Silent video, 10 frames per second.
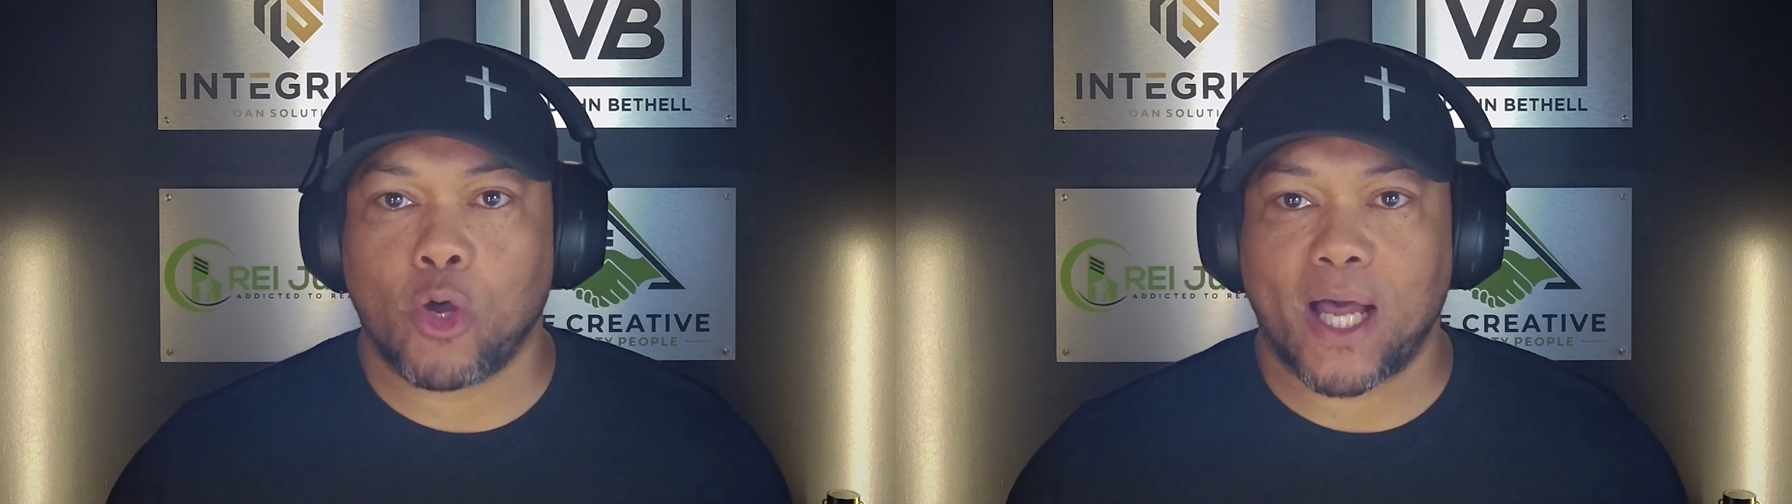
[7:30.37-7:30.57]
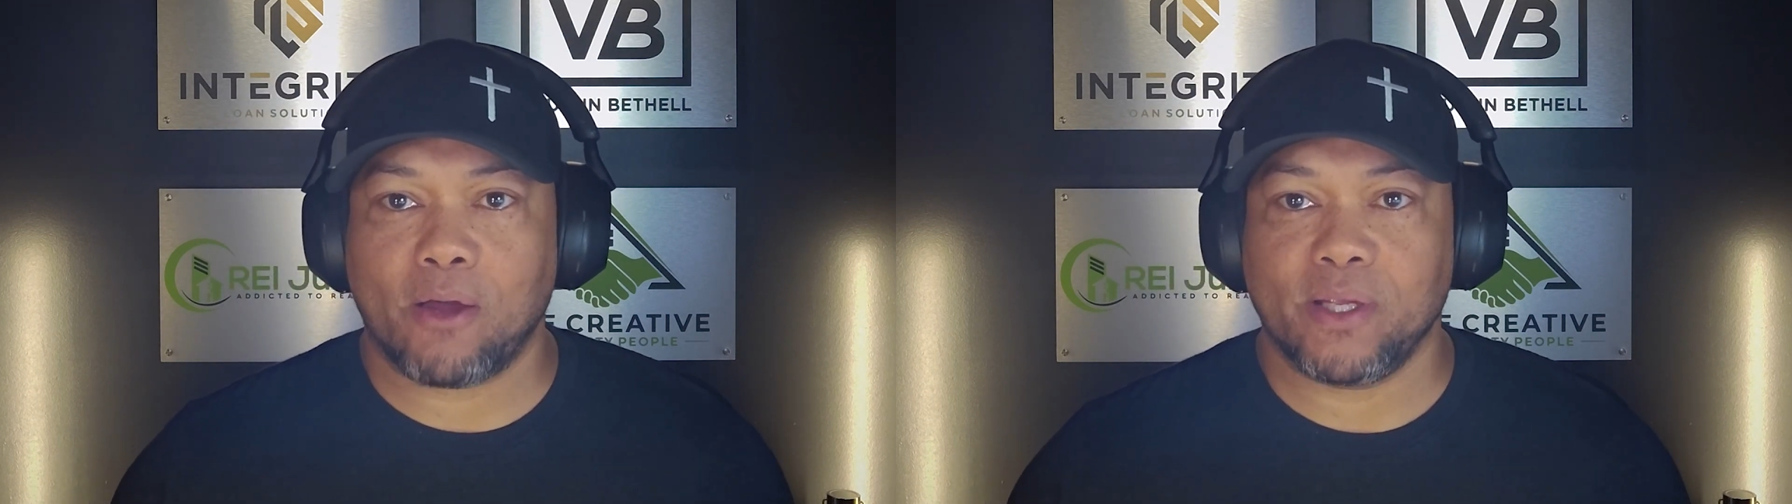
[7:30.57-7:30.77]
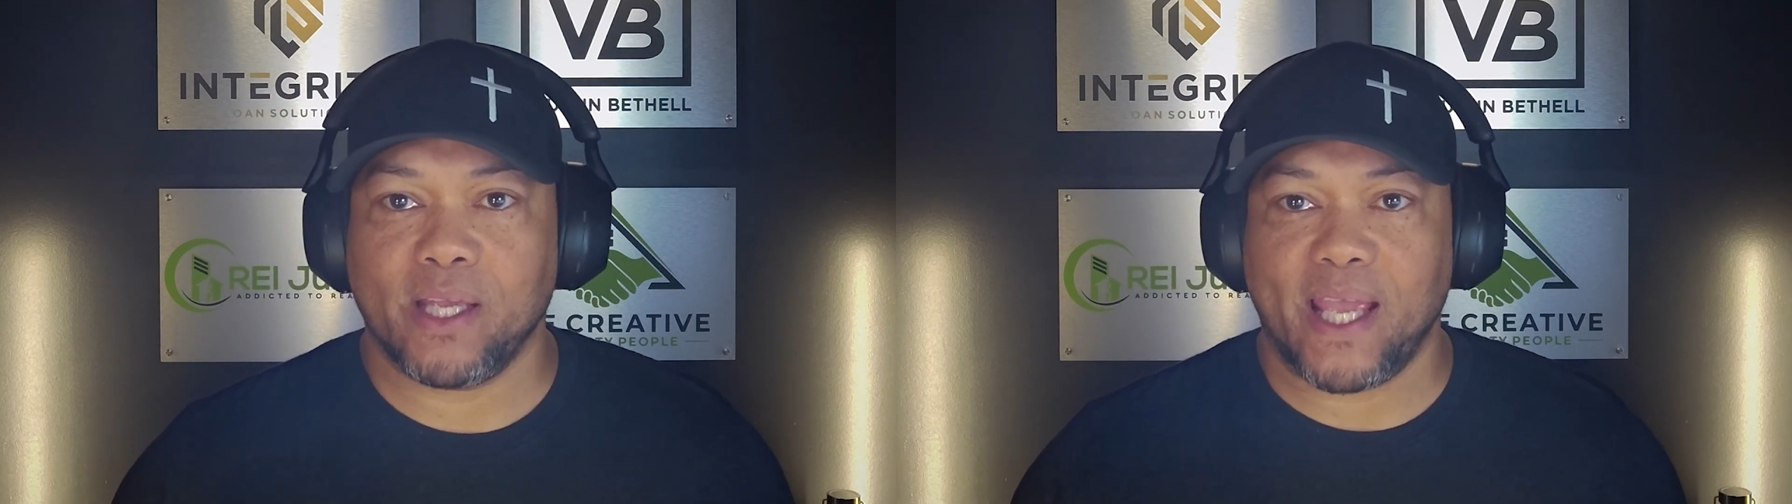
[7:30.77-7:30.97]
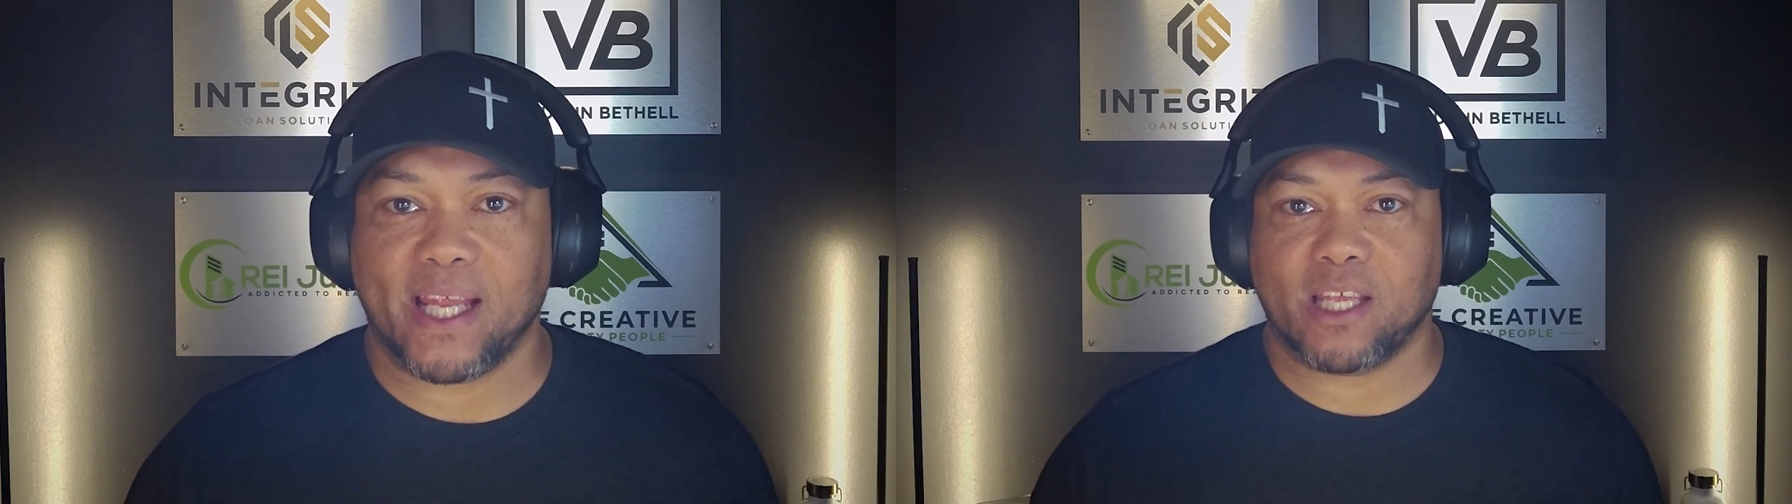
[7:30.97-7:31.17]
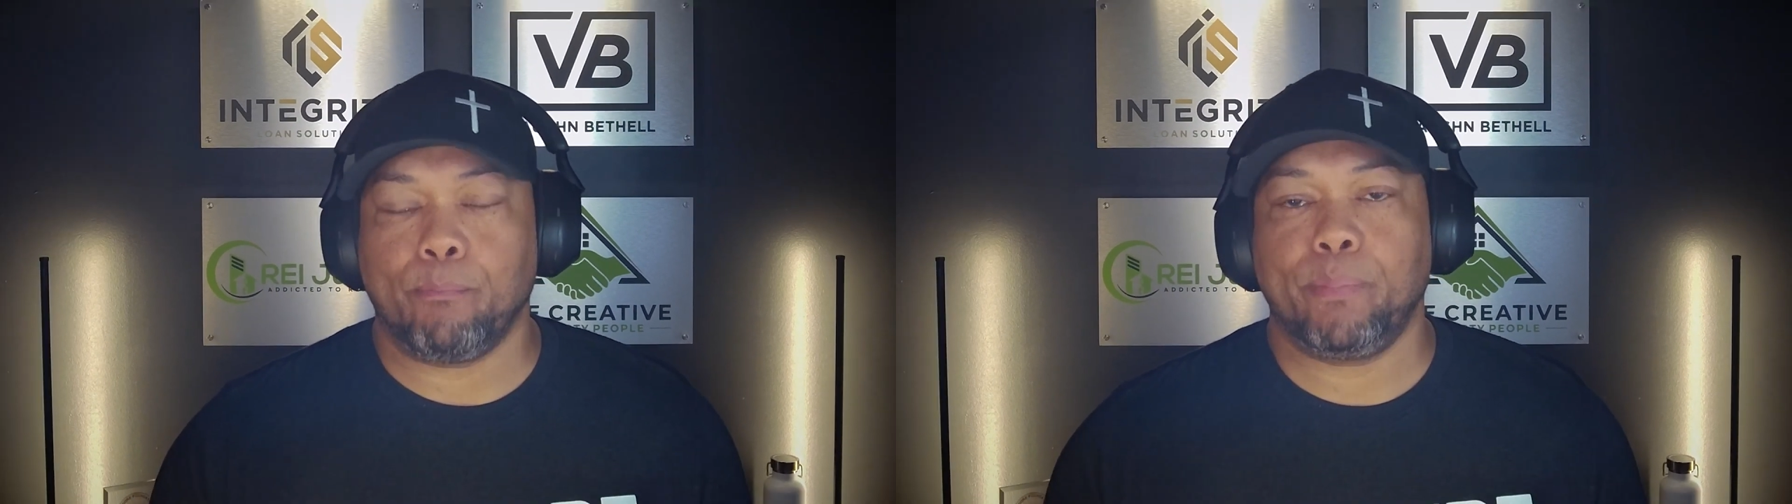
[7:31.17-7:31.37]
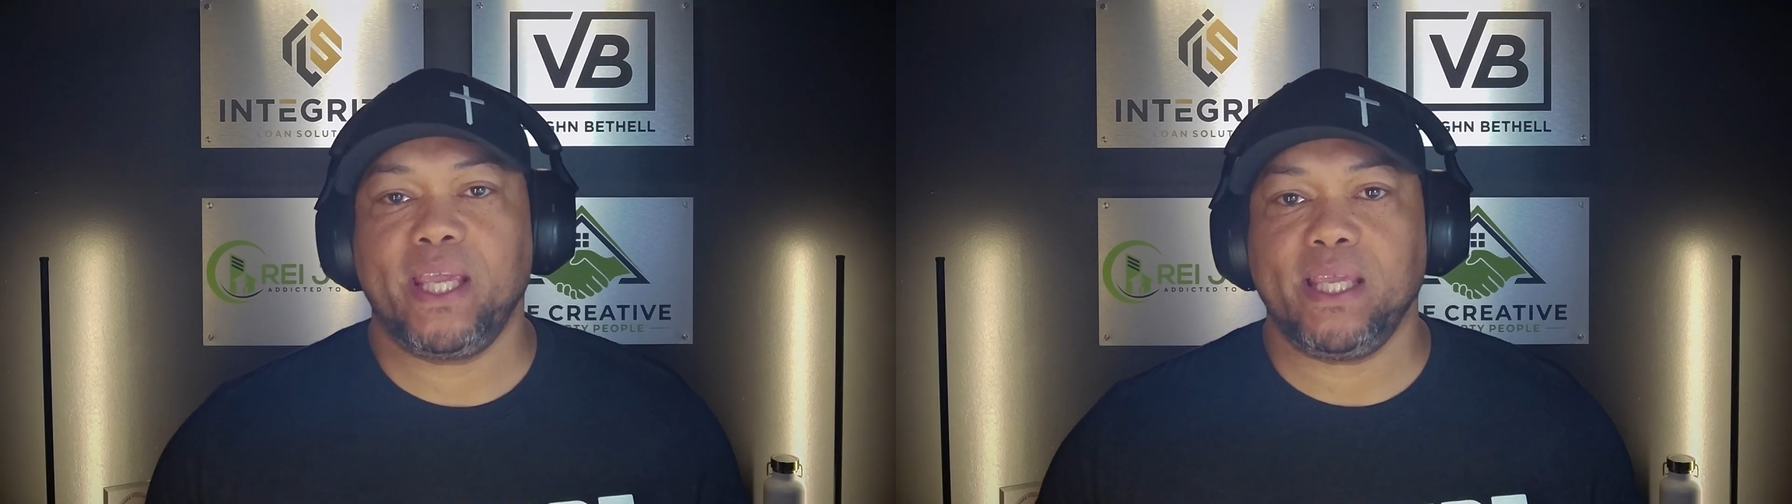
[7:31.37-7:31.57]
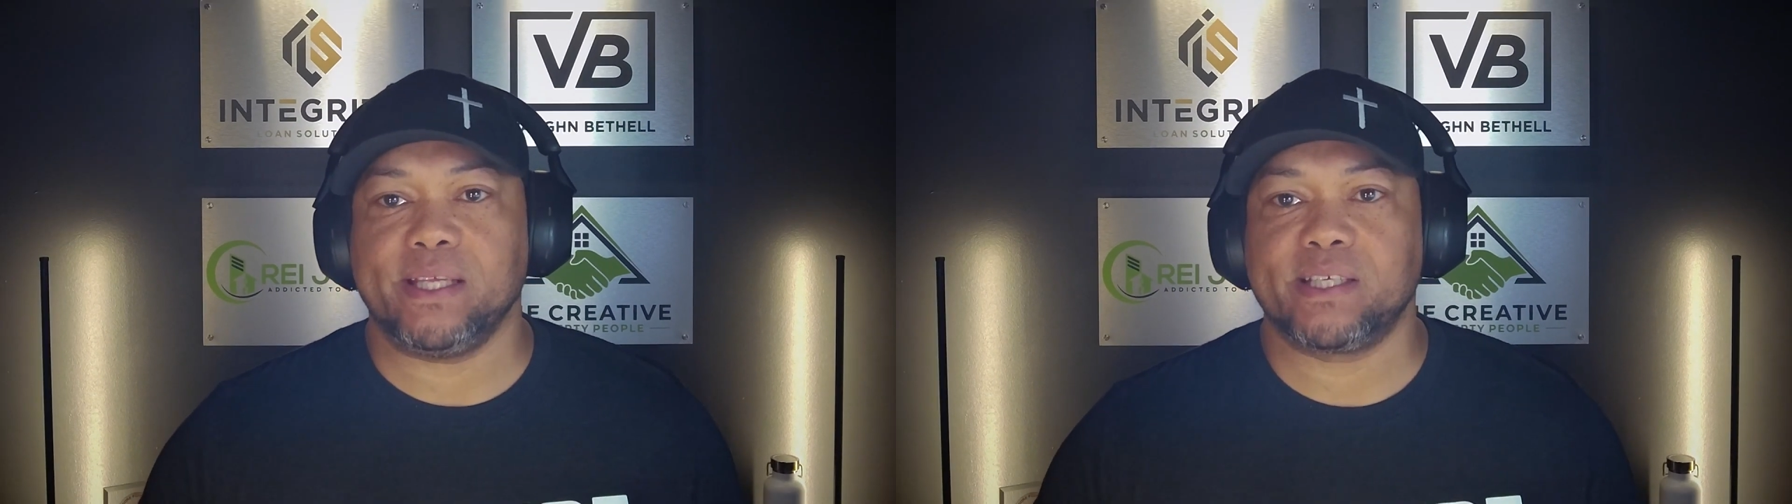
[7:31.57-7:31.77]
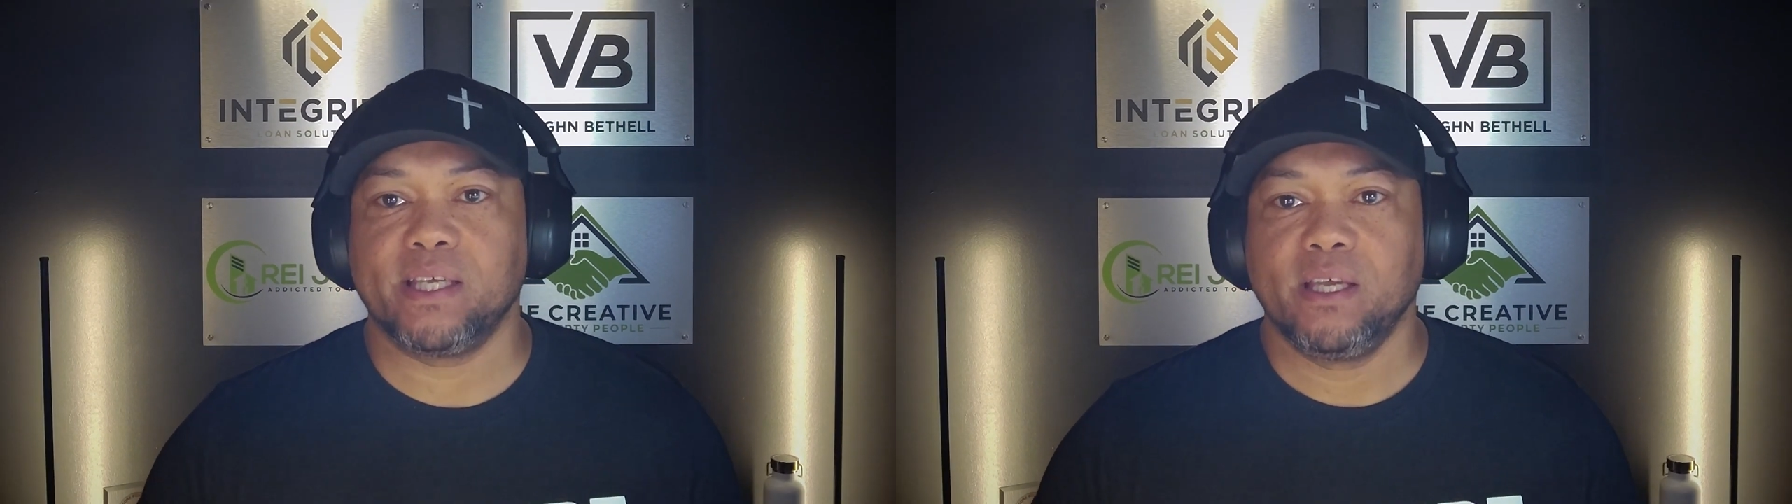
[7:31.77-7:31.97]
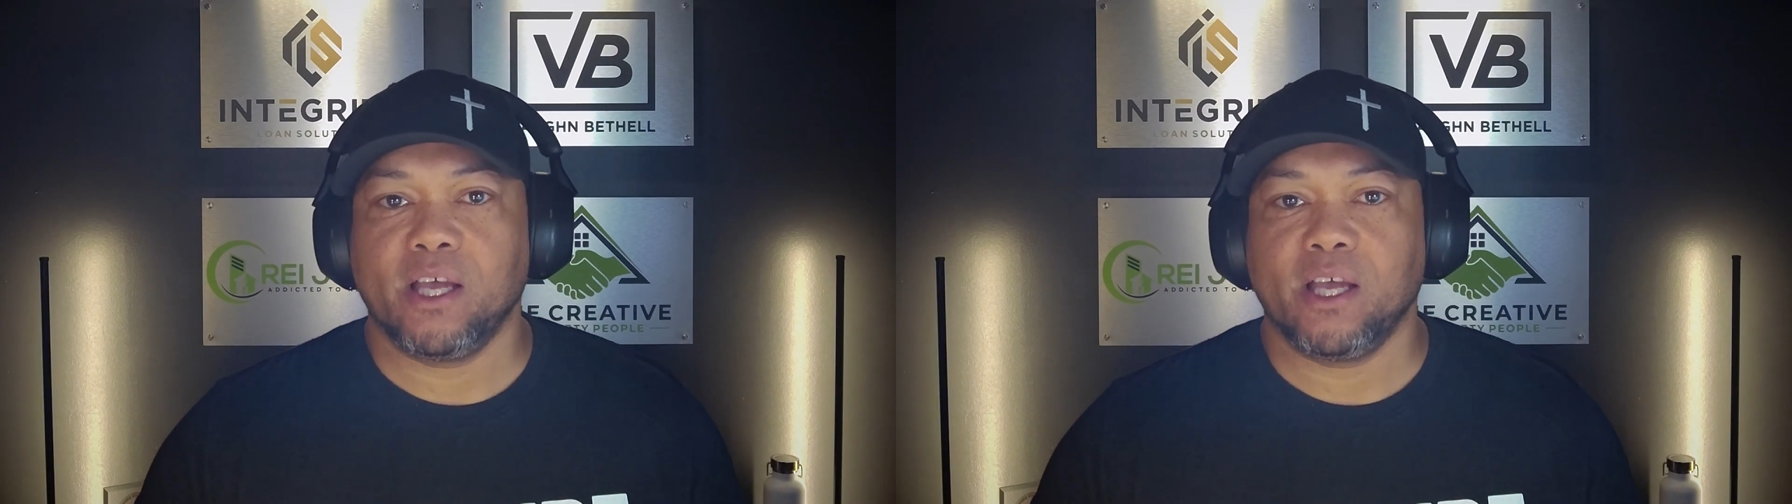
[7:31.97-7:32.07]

out and compete